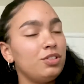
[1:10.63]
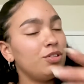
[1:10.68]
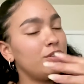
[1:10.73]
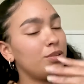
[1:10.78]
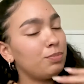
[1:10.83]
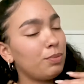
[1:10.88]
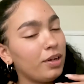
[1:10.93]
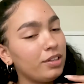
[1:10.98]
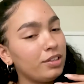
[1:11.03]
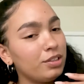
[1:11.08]

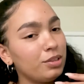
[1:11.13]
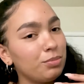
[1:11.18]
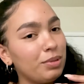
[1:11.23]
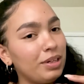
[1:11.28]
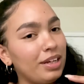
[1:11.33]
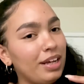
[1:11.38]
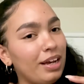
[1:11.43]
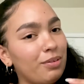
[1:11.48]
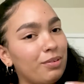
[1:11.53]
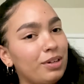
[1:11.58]
sponsor
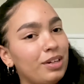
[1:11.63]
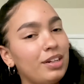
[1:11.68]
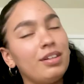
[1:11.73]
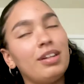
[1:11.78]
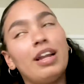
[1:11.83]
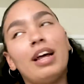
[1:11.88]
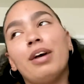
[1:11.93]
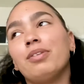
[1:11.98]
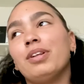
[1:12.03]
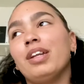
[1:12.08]
me. I
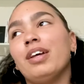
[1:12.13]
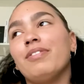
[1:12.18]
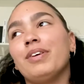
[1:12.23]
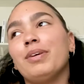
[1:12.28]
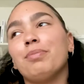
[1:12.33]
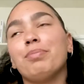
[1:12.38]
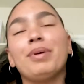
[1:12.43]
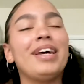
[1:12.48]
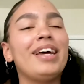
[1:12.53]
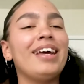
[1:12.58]
would love
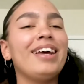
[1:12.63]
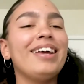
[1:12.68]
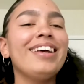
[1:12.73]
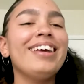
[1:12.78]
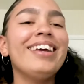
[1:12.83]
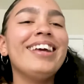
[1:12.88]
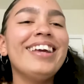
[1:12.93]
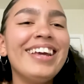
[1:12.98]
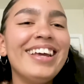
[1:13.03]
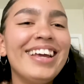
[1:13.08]
it. But
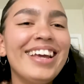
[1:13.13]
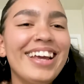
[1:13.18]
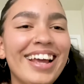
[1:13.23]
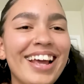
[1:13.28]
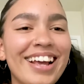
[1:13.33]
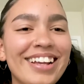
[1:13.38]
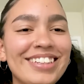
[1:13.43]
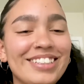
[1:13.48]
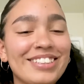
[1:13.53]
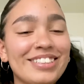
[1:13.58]

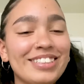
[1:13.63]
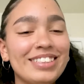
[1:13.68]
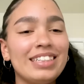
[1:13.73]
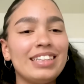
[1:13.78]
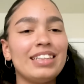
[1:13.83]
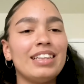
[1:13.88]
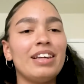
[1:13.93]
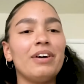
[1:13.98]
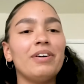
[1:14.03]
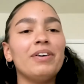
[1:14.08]

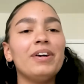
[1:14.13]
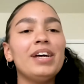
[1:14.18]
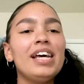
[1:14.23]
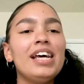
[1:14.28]
seriously though,